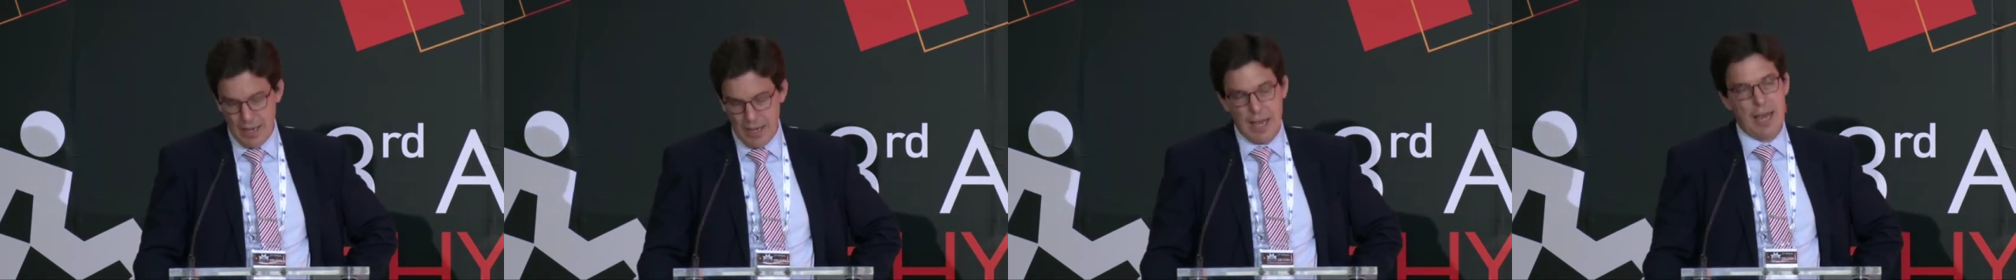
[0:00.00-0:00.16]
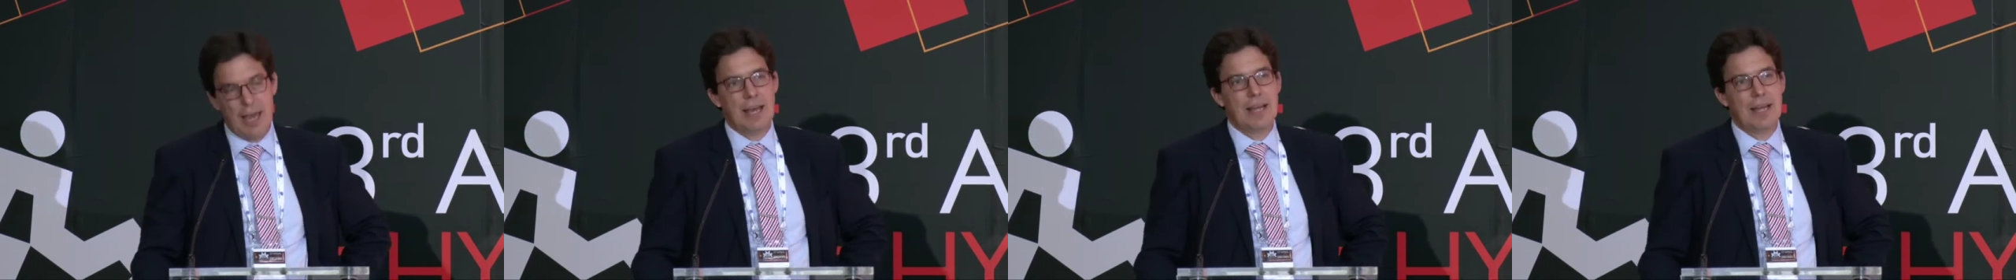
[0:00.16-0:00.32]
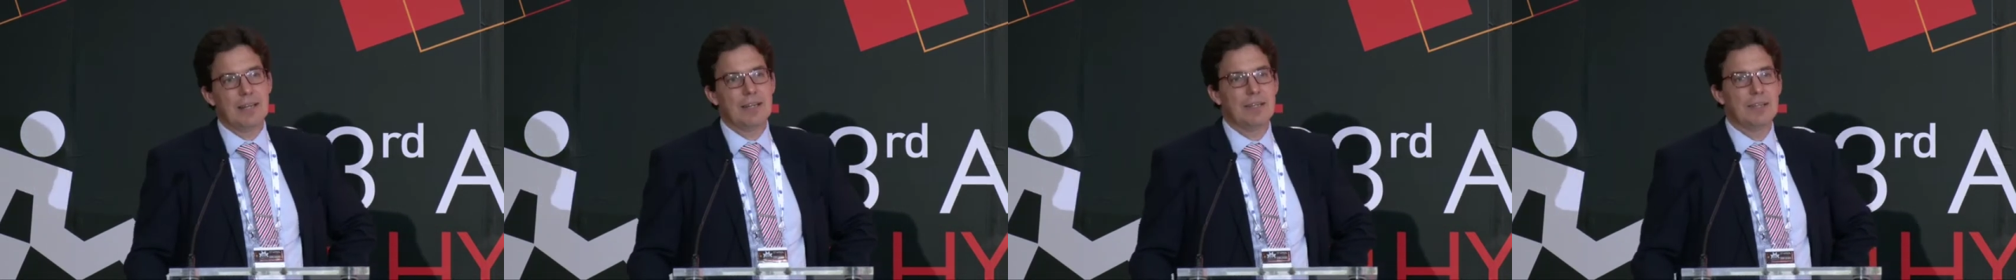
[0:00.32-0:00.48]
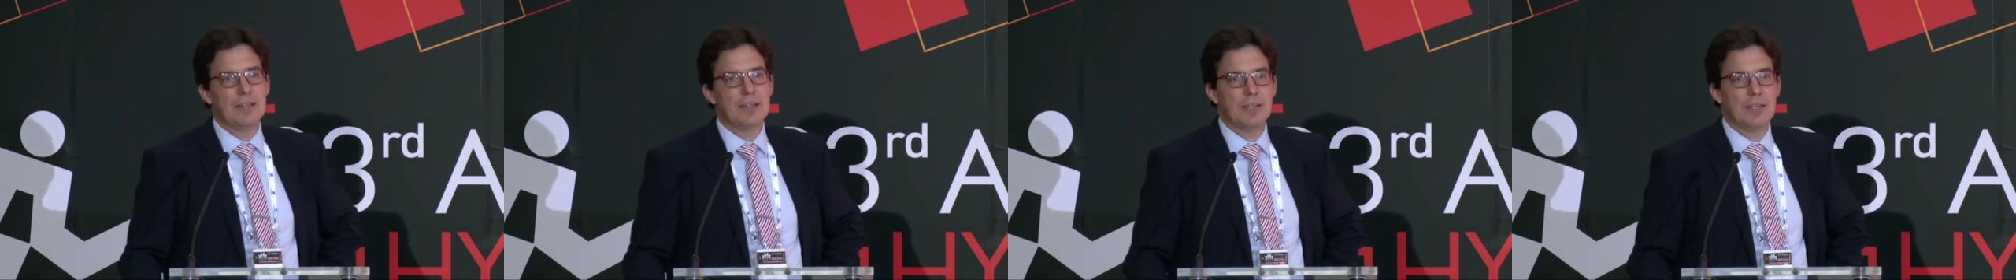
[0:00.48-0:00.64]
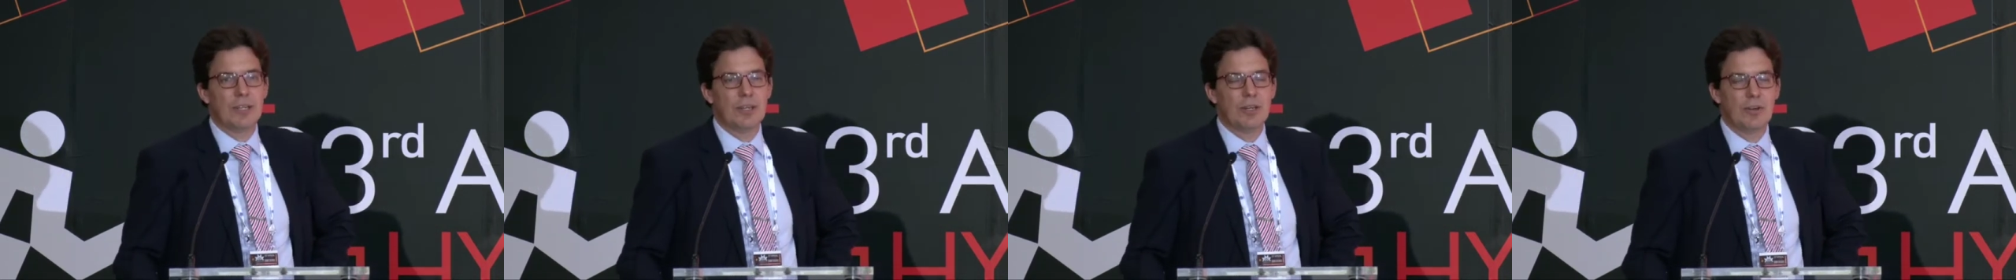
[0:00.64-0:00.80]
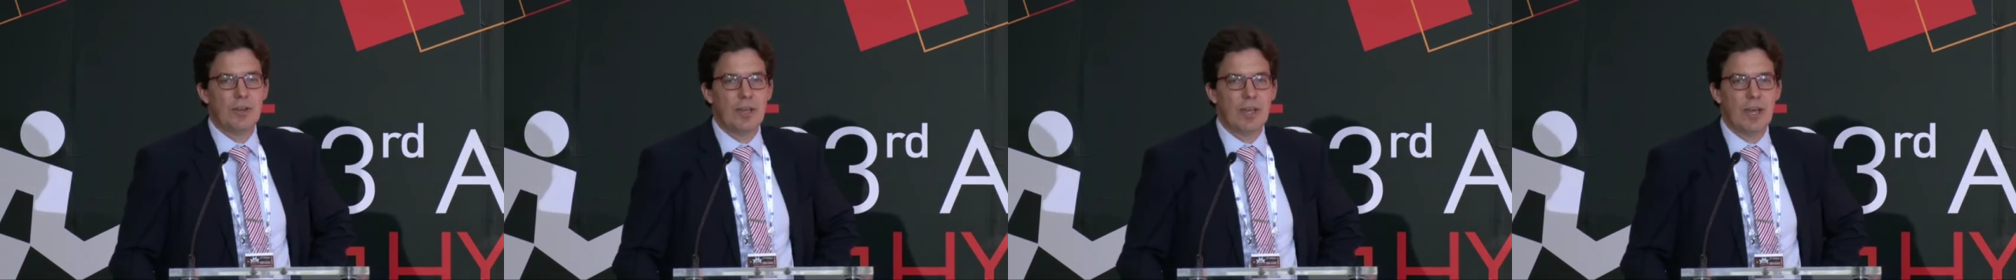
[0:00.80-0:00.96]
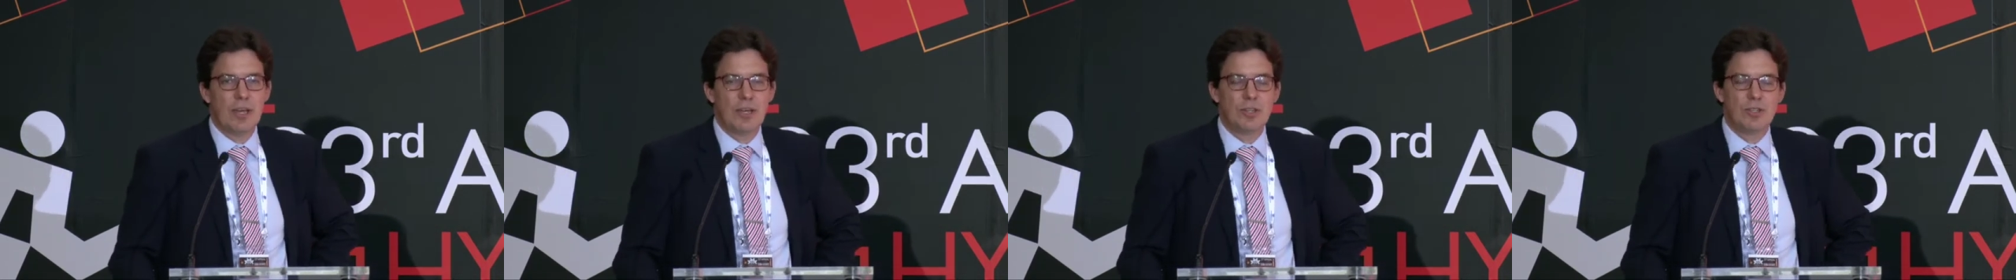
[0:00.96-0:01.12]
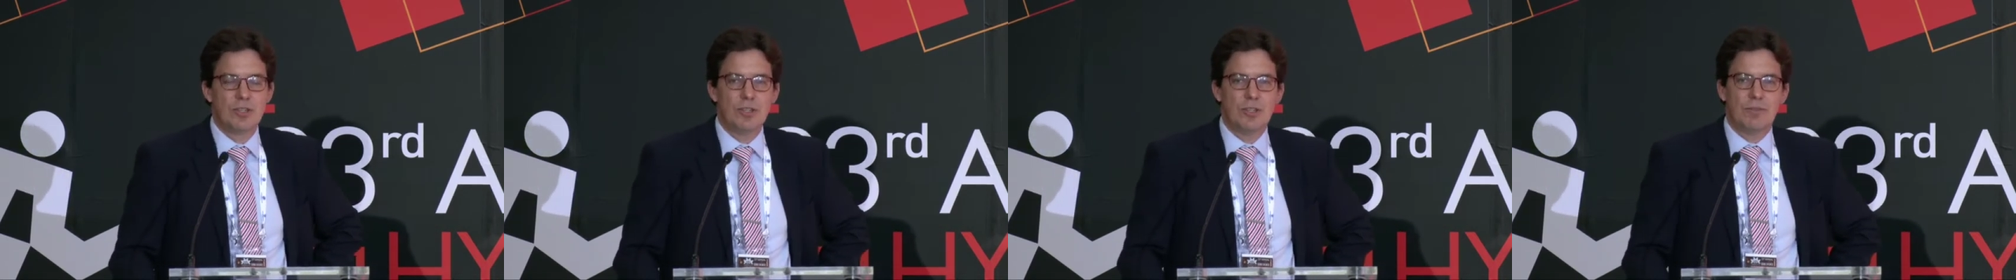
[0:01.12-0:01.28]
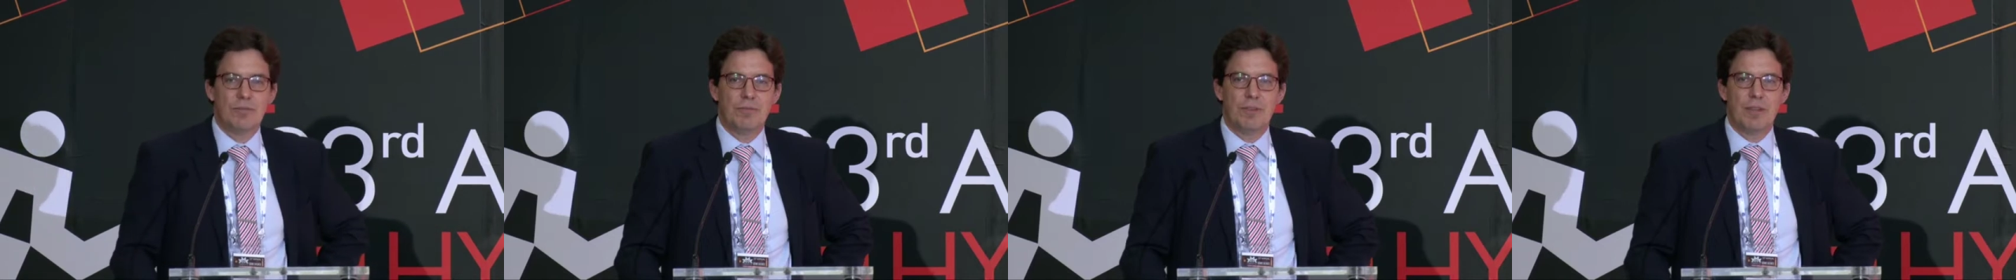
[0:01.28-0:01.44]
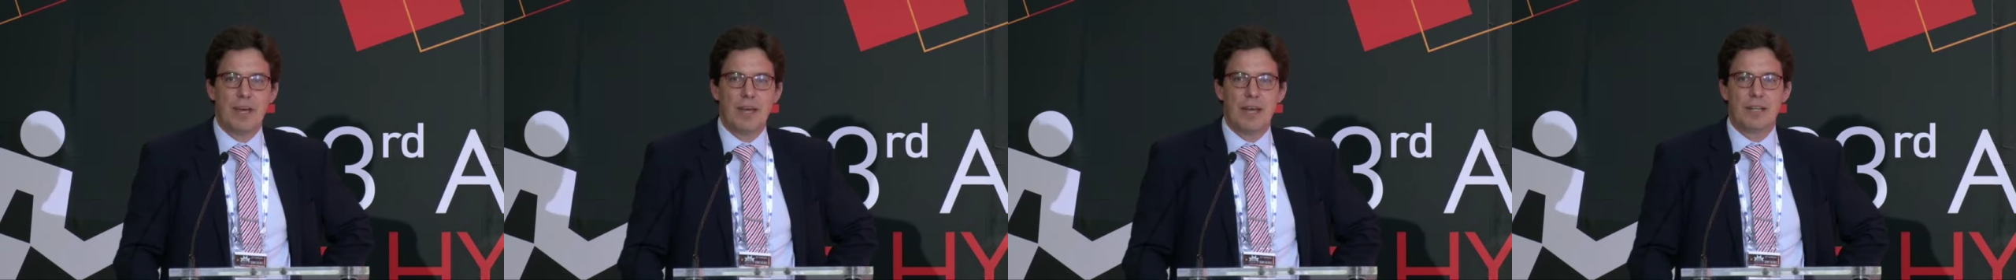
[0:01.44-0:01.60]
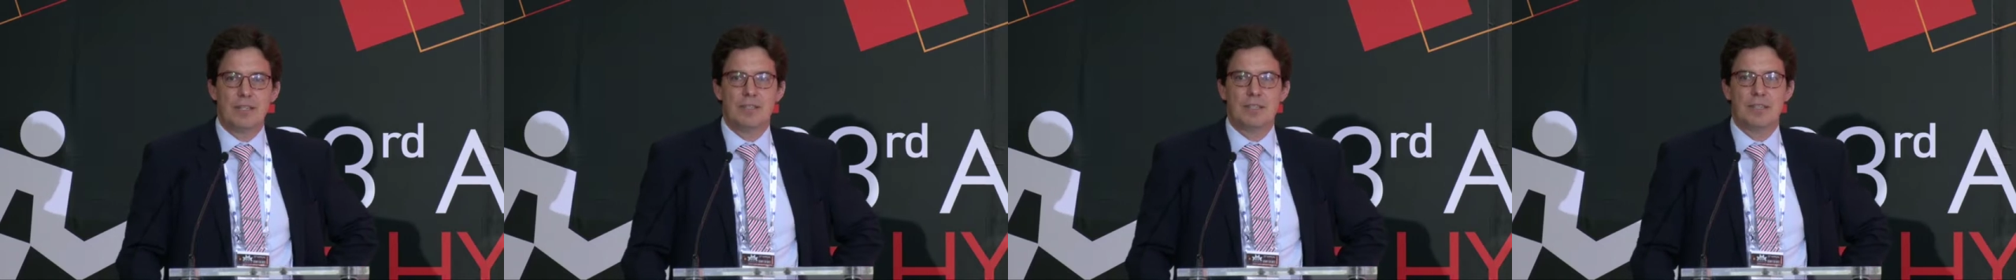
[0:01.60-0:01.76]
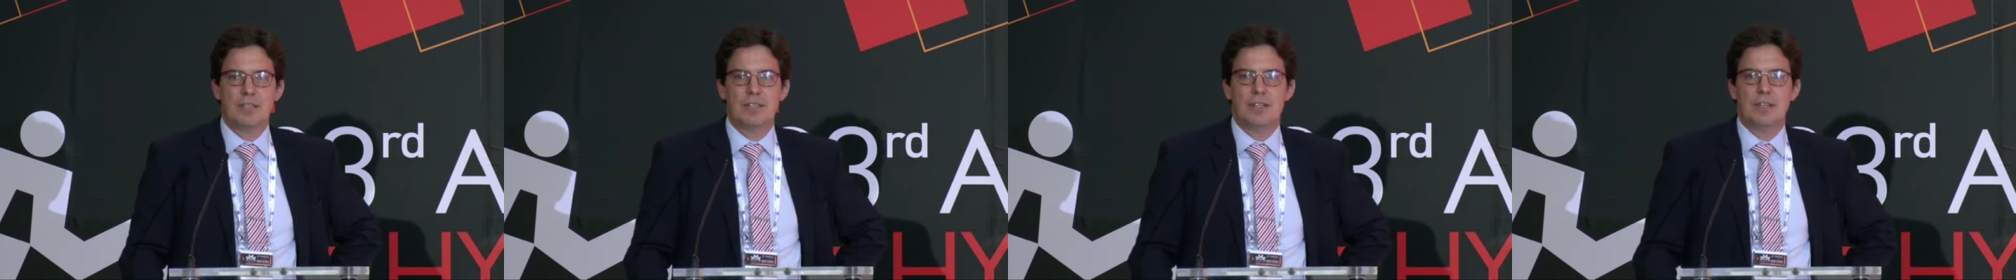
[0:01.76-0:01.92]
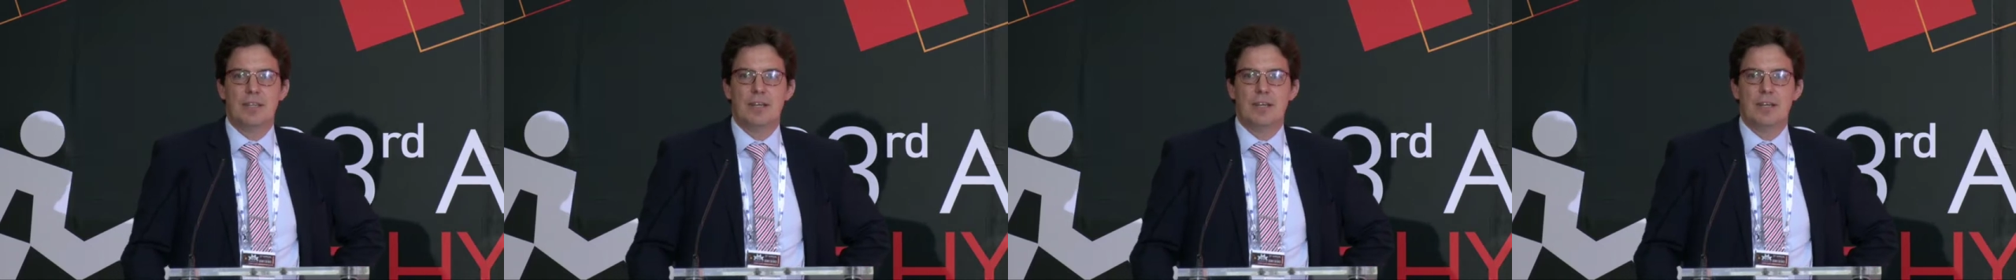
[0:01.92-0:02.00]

and the creation of that